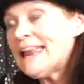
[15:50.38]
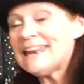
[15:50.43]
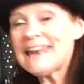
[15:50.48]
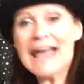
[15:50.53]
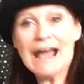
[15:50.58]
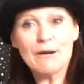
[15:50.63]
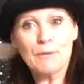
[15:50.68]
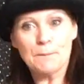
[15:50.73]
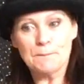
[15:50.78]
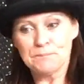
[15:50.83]

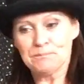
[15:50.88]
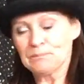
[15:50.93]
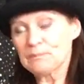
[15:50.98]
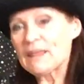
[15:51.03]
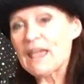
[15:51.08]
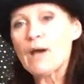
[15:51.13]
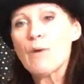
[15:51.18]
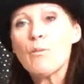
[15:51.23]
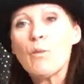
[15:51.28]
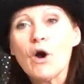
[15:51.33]
Now,
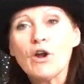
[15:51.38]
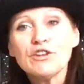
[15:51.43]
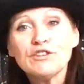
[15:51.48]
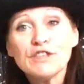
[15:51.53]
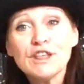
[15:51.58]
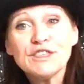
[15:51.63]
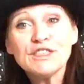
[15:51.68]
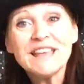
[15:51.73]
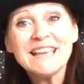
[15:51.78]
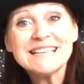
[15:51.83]
one of
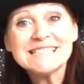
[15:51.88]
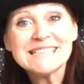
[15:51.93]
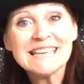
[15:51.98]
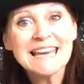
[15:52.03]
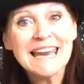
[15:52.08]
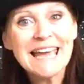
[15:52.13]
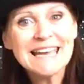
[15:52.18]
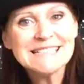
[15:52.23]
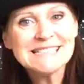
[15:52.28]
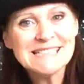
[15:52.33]
the things he
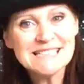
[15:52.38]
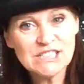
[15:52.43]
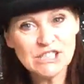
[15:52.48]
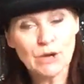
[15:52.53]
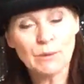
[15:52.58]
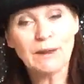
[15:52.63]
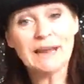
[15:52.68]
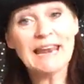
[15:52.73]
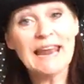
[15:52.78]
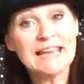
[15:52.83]
likes to
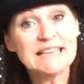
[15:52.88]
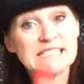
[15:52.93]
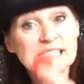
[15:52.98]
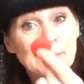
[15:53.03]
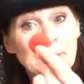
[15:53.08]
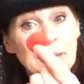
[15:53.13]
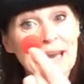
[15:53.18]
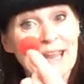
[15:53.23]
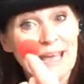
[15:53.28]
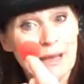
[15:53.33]
do, he likes
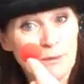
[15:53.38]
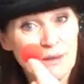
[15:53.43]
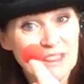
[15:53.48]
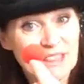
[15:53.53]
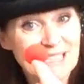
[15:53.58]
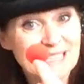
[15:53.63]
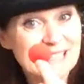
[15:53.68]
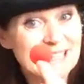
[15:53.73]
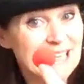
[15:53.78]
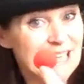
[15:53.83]
to play with
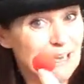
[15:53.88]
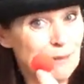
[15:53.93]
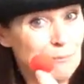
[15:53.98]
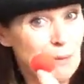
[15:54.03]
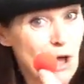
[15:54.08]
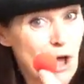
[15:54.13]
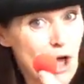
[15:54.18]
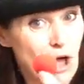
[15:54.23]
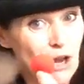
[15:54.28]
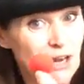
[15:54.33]
this little
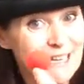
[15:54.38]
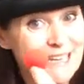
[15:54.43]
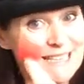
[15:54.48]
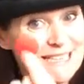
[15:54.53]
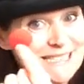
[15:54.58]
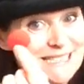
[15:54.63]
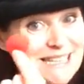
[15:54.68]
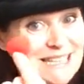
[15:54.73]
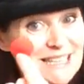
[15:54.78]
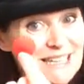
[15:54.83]
ball. Can
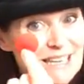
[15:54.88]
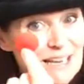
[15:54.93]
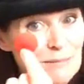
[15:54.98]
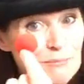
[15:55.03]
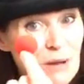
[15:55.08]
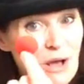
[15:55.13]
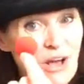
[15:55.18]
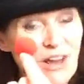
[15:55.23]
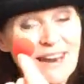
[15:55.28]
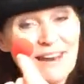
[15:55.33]
you see the little
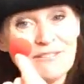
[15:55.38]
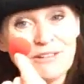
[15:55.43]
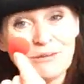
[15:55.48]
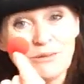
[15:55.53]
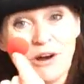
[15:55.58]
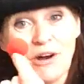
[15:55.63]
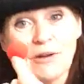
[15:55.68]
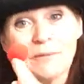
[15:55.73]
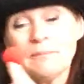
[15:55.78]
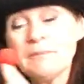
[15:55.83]
ball,
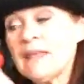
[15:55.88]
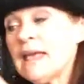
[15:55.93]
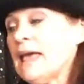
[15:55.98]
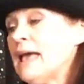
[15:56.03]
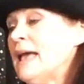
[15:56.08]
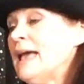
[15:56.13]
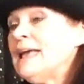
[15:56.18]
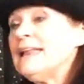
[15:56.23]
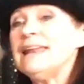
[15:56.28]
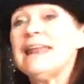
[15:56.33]
everyone?
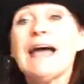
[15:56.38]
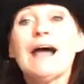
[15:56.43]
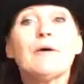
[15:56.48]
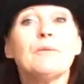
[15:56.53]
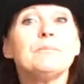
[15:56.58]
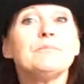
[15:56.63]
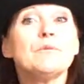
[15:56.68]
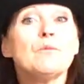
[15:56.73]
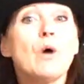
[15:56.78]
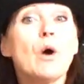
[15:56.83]

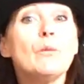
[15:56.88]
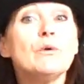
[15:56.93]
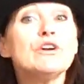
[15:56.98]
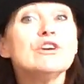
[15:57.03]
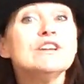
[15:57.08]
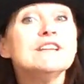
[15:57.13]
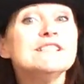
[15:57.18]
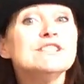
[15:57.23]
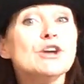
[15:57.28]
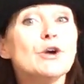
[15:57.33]
Now, what we're
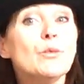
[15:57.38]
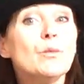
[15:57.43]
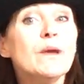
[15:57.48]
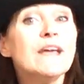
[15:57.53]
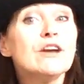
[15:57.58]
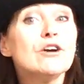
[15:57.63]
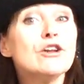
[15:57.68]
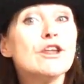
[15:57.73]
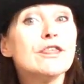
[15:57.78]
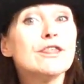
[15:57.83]
going to do, we're
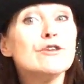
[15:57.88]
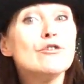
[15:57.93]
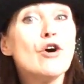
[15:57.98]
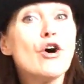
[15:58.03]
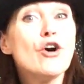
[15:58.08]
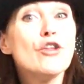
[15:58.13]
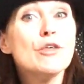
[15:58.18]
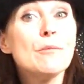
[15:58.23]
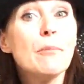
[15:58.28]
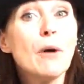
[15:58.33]
going to
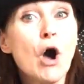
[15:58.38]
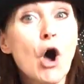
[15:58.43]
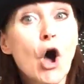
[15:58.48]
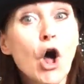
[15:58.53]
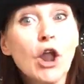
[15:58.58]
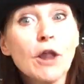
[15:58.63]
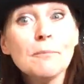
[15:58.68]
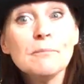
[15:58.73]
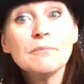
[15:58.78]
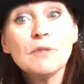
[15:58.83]
throw the
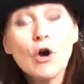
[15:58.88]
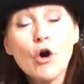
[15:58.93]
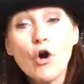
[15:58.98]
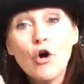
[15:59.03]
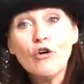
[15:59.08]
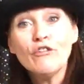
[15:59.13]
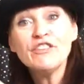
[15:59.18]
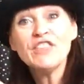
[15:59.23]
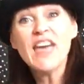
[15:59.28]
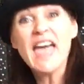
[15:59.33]
ball
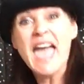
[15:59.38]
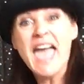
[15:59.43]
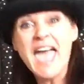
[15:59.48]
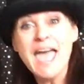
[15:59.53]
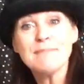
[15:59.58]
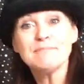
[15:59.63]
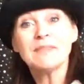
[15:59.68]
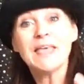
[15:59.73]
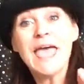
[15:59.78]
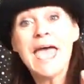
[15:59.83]
over there
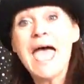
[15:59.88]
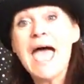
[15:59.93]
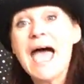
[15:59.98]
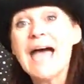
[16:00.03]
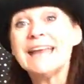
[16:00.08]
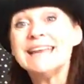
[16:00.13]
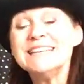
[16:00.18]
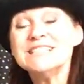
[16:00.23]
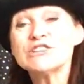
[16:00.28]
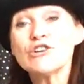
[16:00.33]

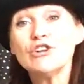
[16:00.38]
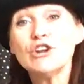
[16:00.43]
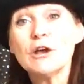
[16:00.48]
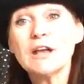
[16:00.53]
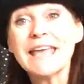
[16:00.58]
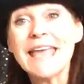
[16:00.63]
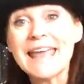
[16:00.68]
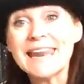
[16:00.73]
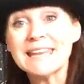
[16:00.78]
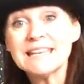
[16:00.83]
and he's going to
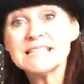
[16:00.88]
get